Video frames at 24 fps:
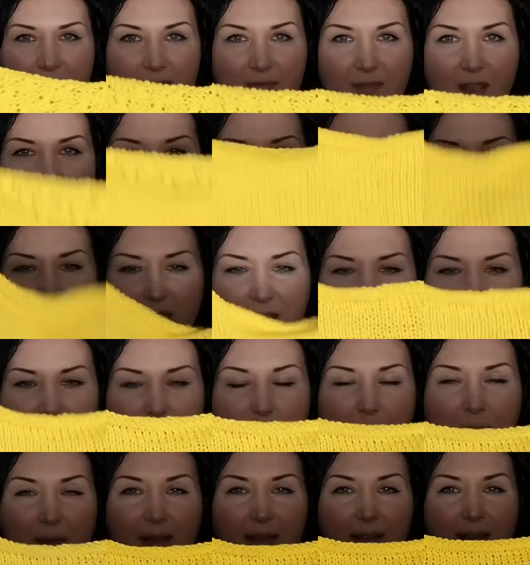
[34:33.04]
I think at the
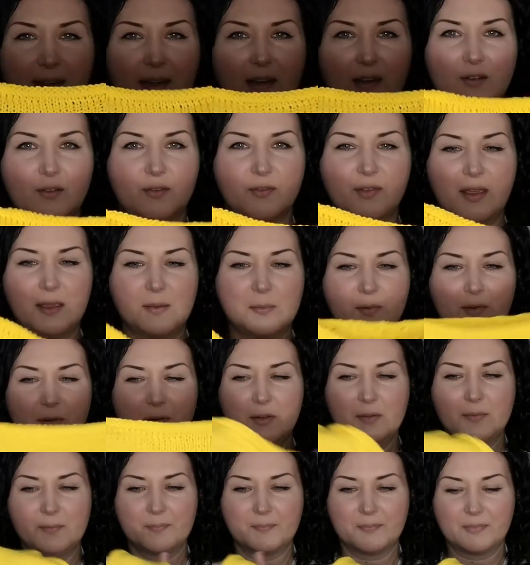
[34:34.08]
beginning of
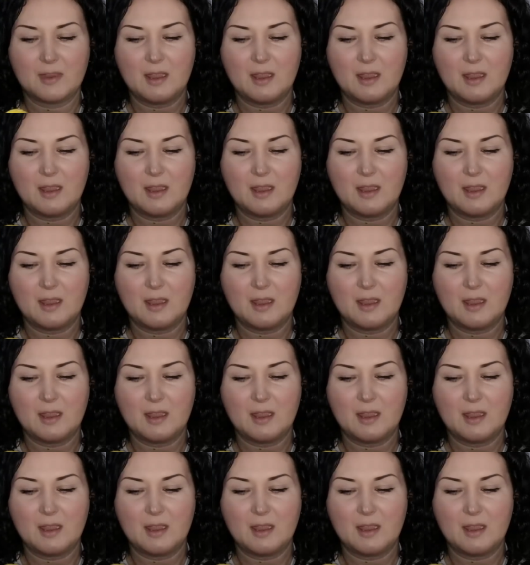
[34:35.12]
April.